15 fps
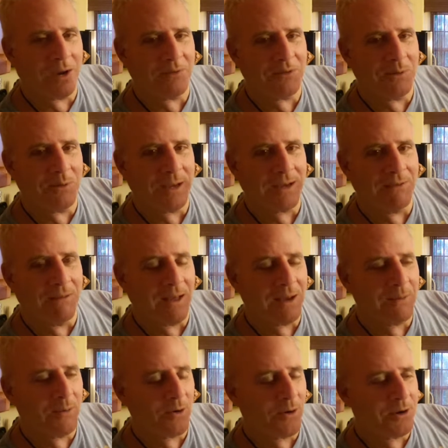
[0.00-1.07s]
have to make a
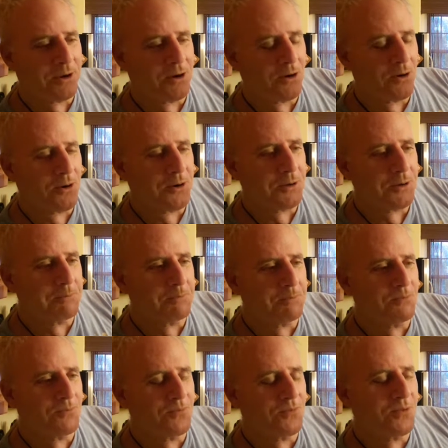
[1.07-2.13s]
library card.
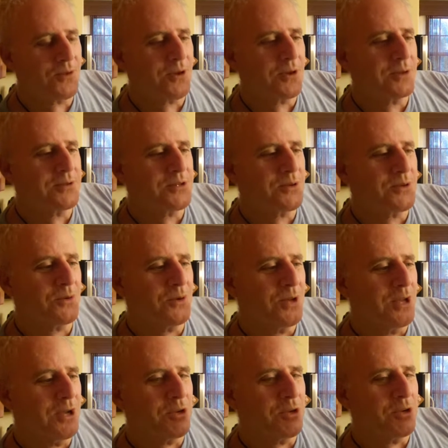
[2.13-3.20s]
Okay, so
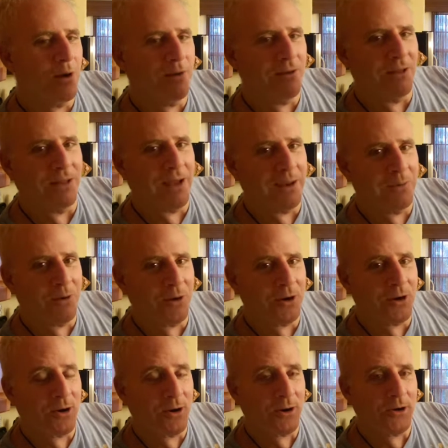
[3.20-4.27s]
you'll have a library
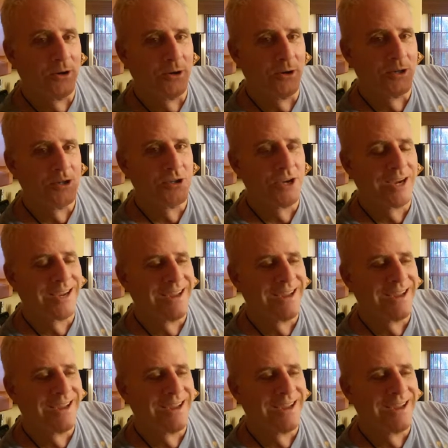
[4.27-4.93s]
card, and you can check